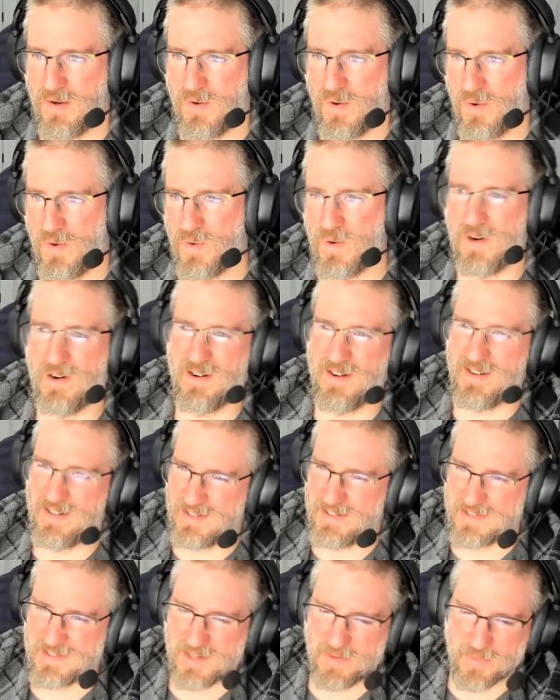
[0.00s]
or
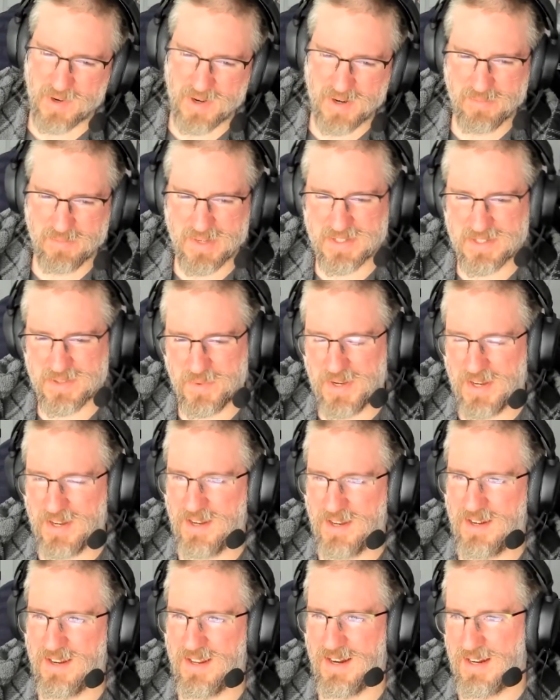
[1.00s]
it's somewhere in
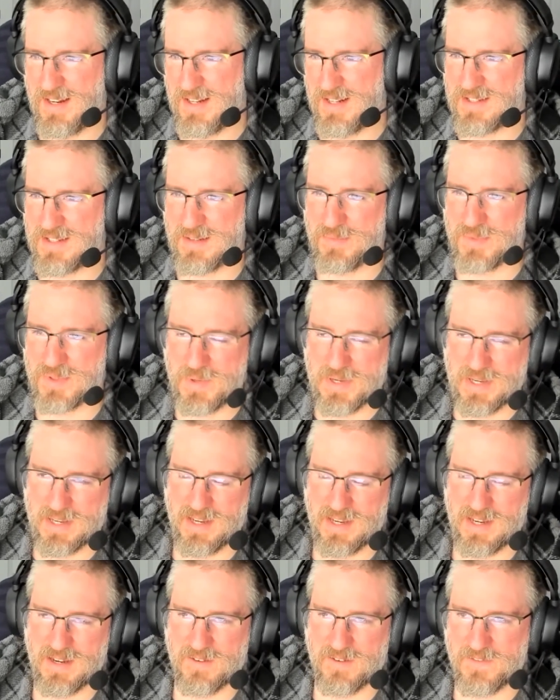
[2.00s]
between and it needs some
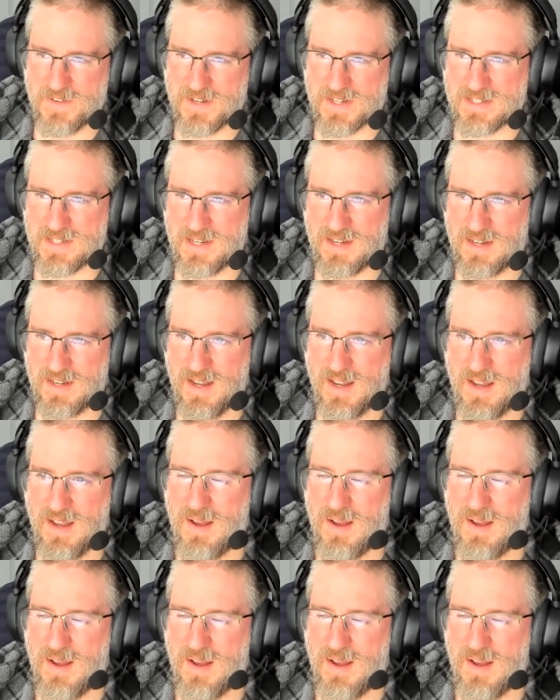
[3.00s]
tweaking and fixing.